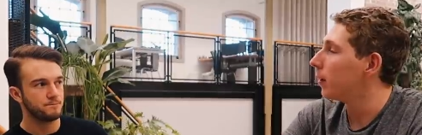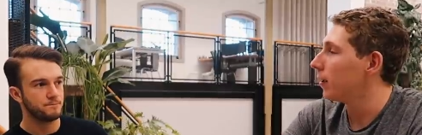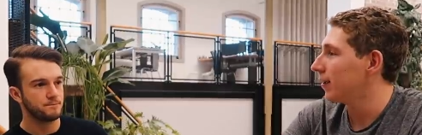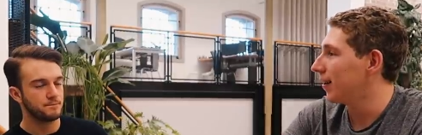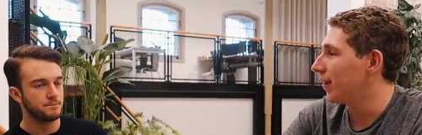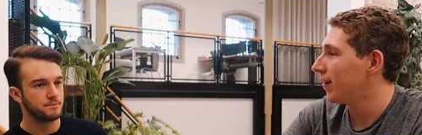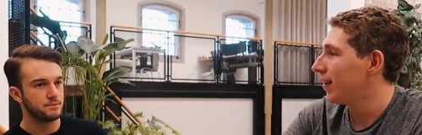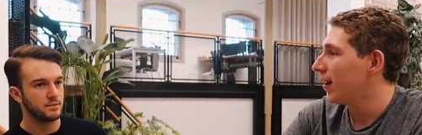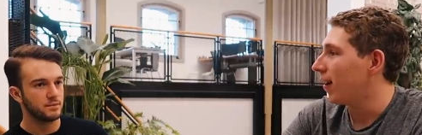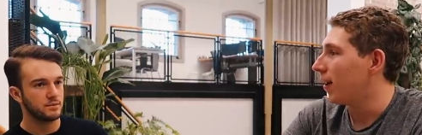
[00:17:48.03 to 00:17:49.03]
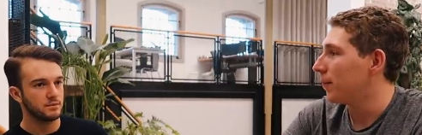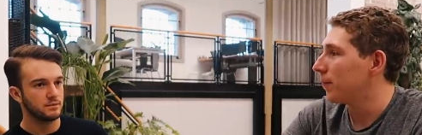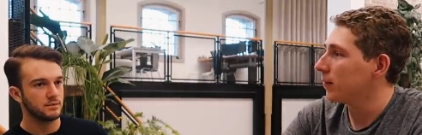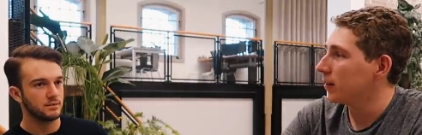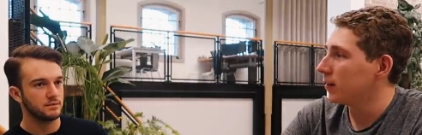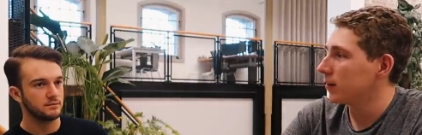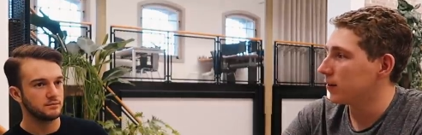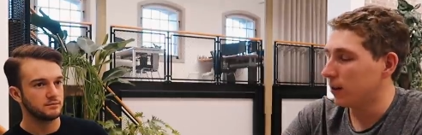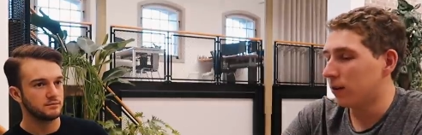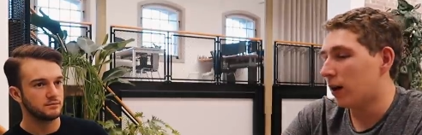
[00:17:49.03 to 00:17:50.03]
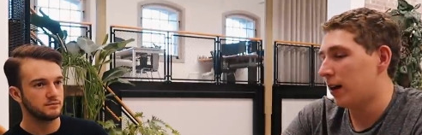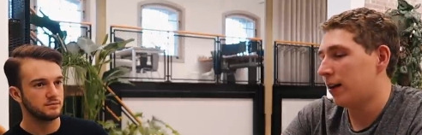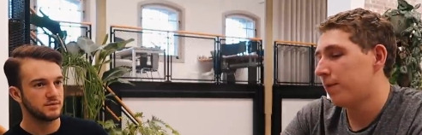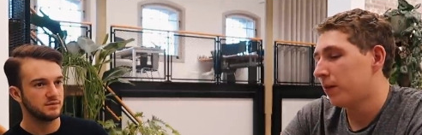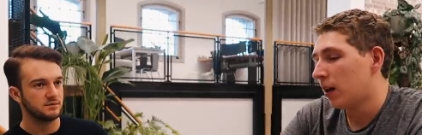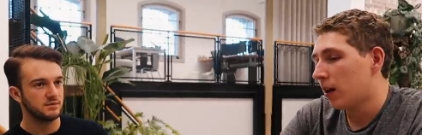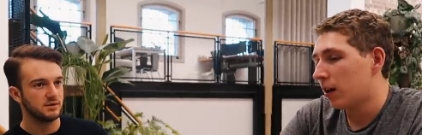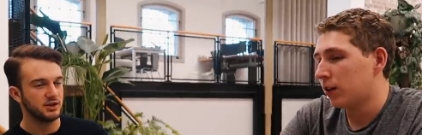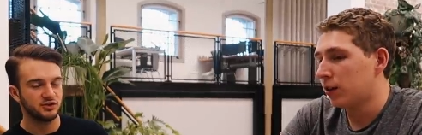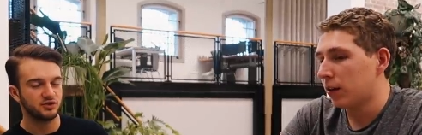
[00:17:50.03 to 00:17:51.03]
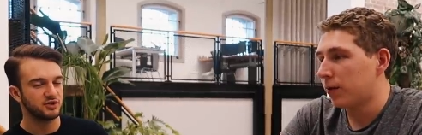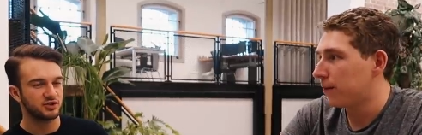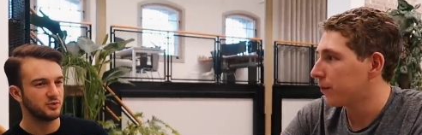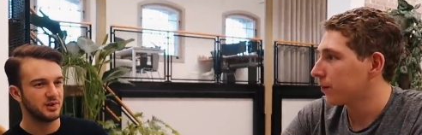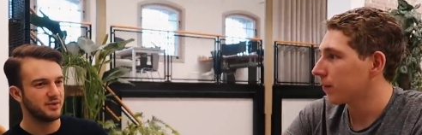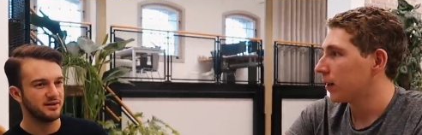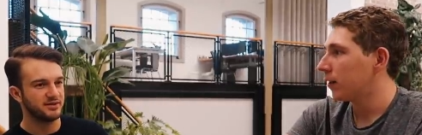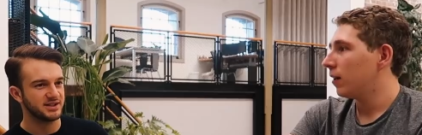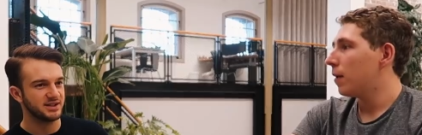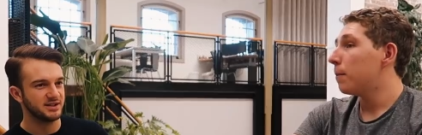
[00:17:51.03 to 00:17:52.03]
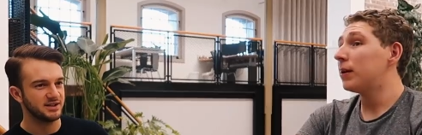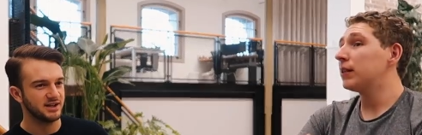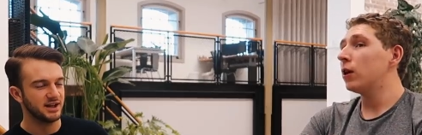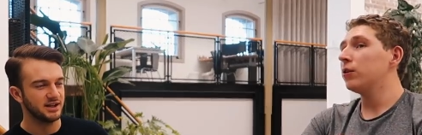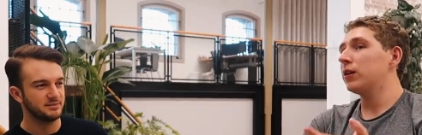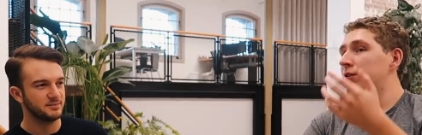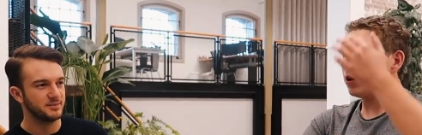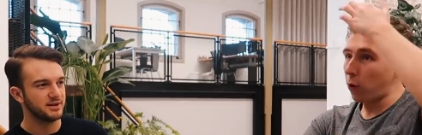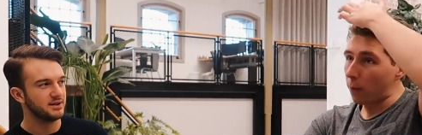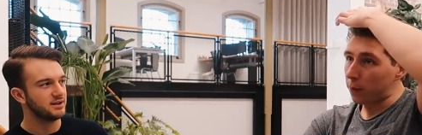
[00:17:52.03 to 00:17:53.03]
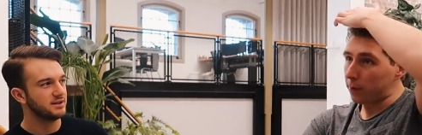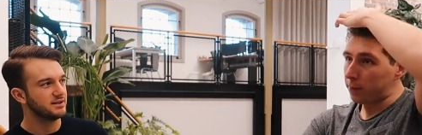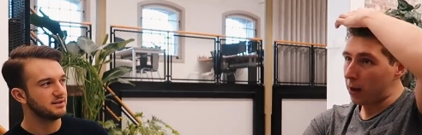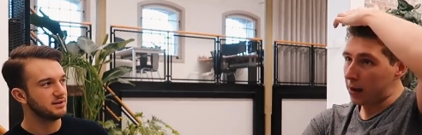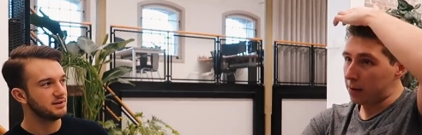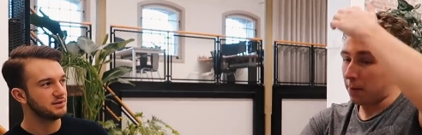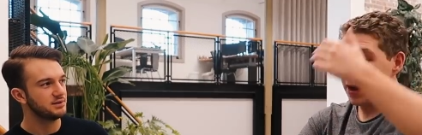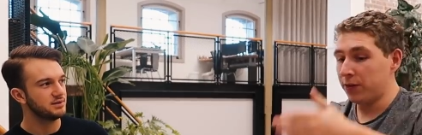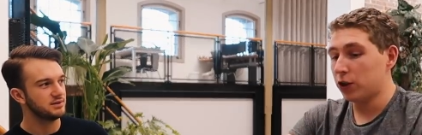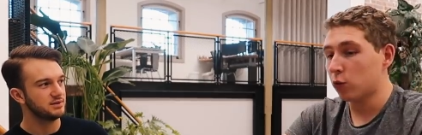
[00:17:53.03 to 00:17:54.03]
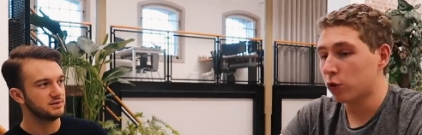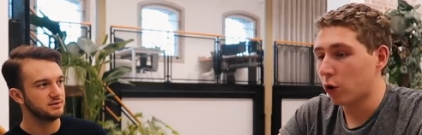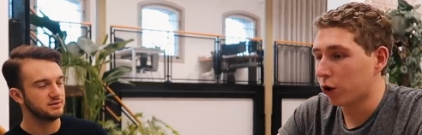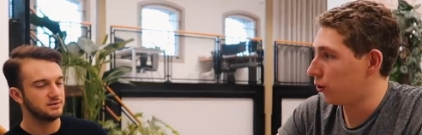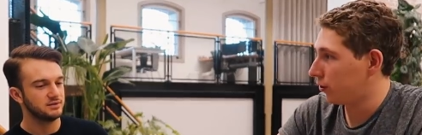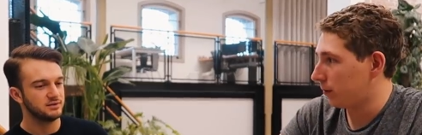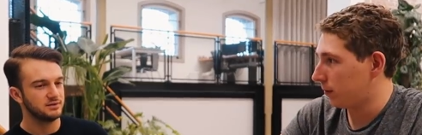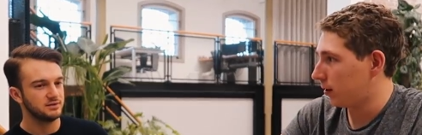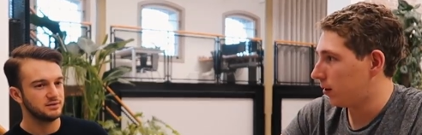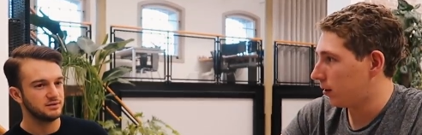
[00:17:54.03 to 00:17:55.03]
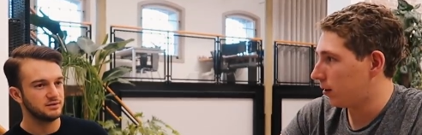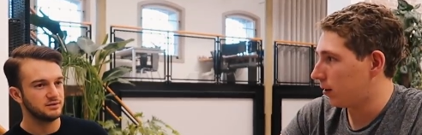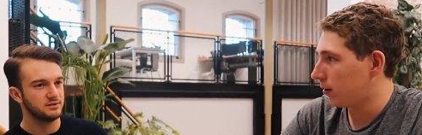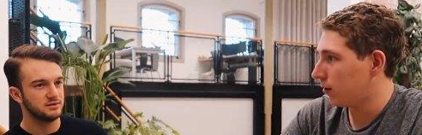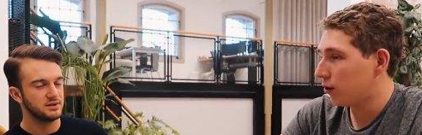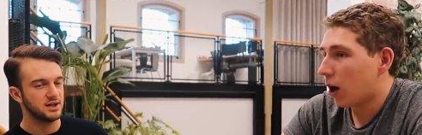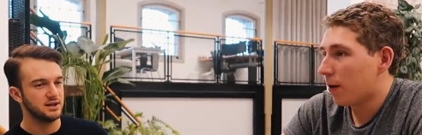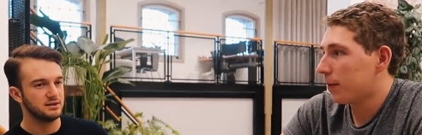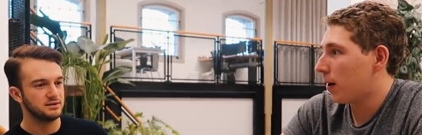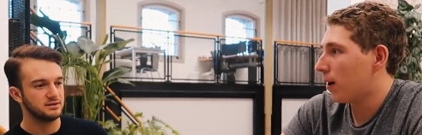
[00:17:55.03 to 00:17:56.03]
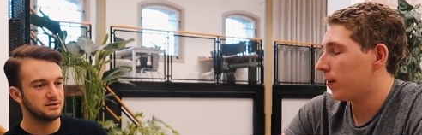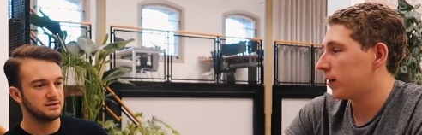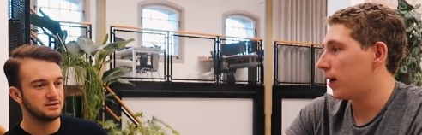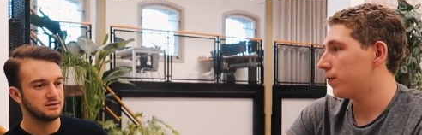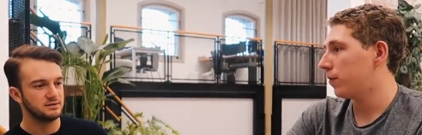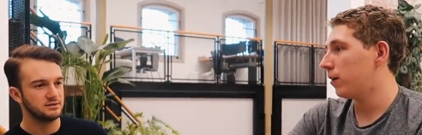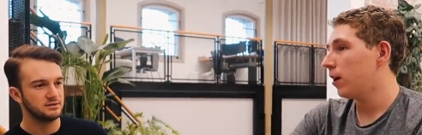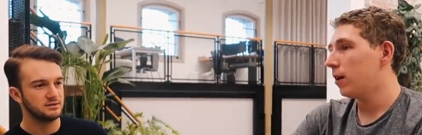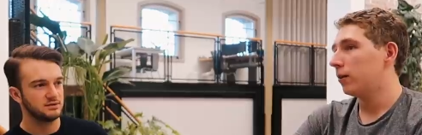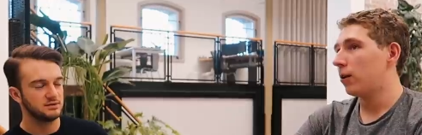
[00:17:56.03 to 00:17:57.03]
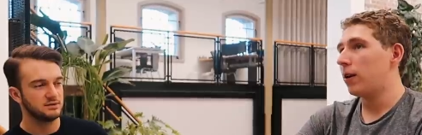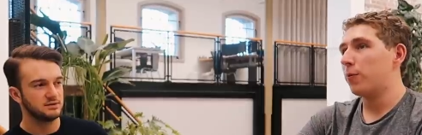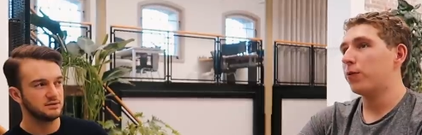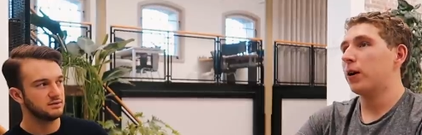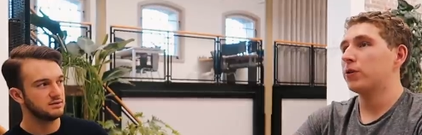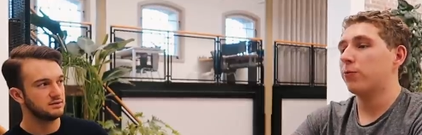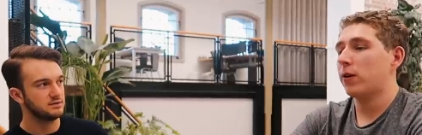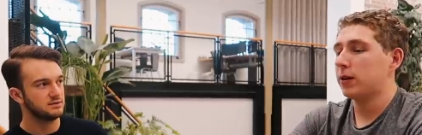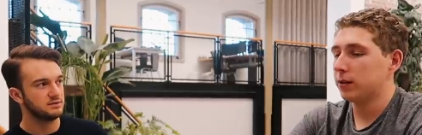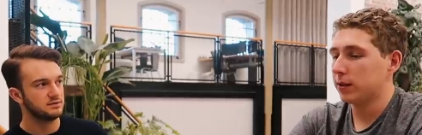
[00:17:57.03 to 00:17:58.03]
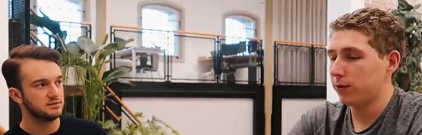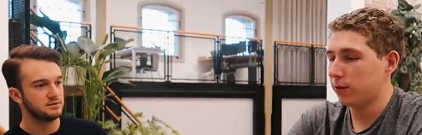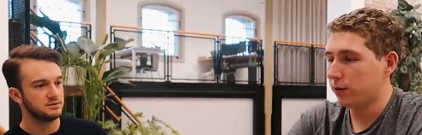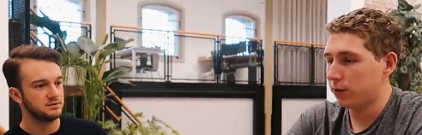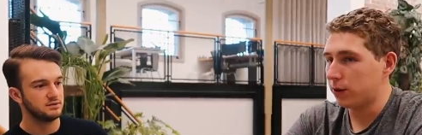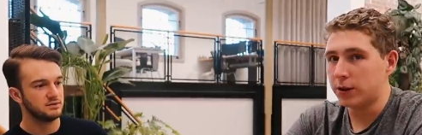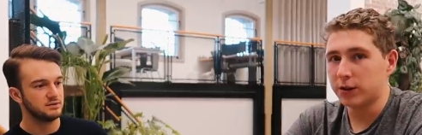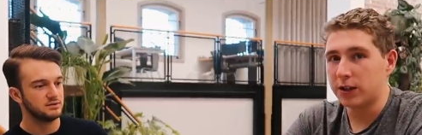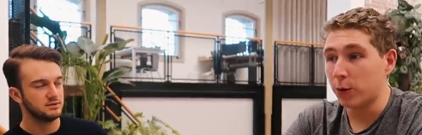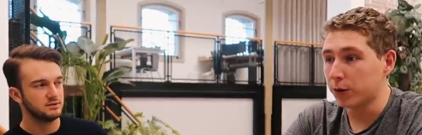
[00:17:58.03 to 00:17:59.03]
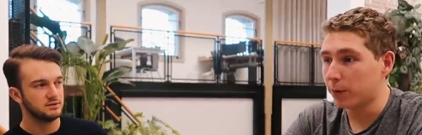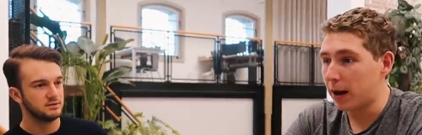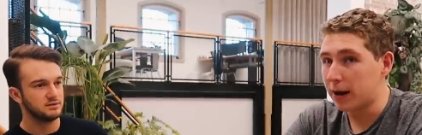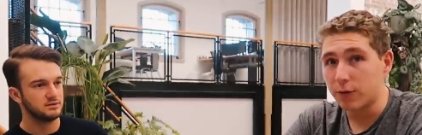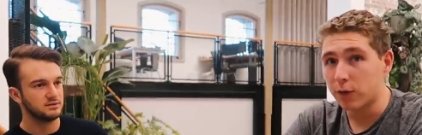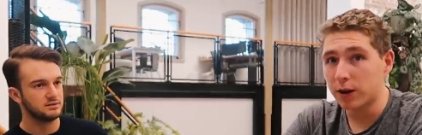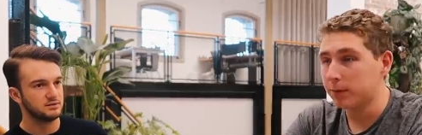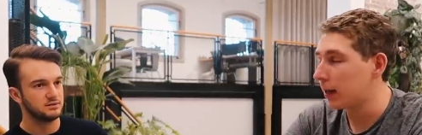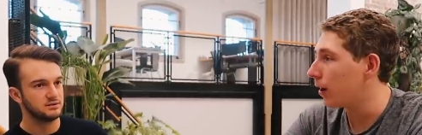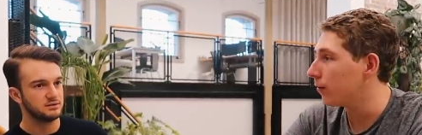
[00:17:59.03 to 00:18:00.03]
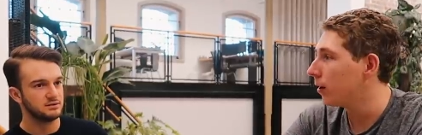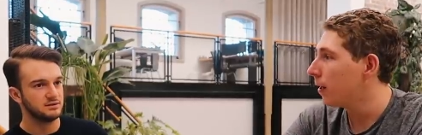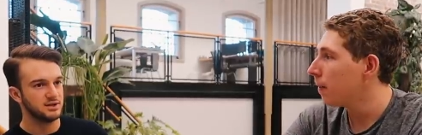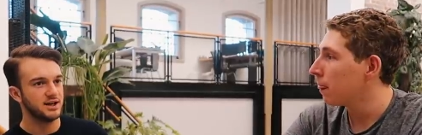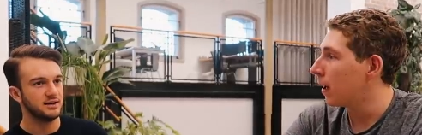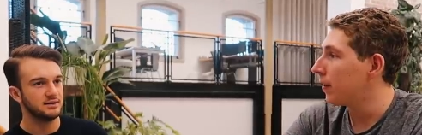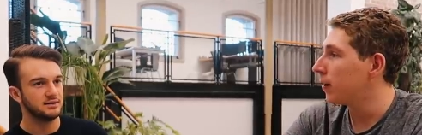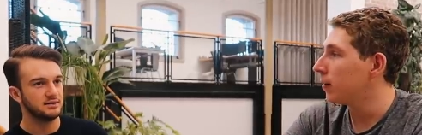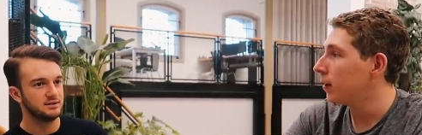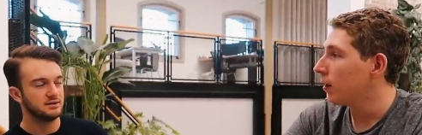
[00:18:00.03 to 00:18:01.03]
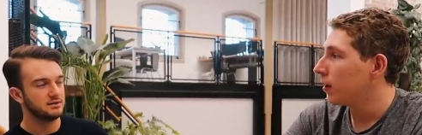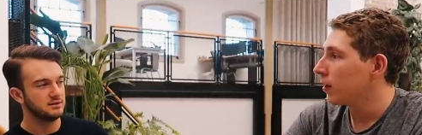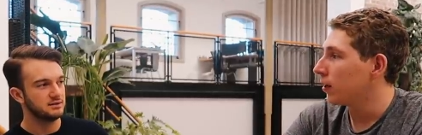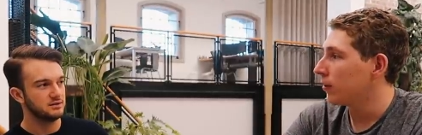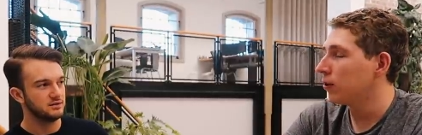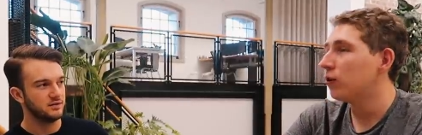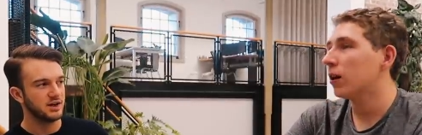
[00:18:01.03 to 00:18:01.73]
Speaker 1: be. You know, um. So uh, it. It's you just know, got so many benefits in it. But there's yeah. no there's no problem in, in, admitting that you're not good at something. You know, you can't be perfect at everything. Don't let perfection paralysis kill you. Just understand what you're bad at. Write them down. Yeah. And then you know, you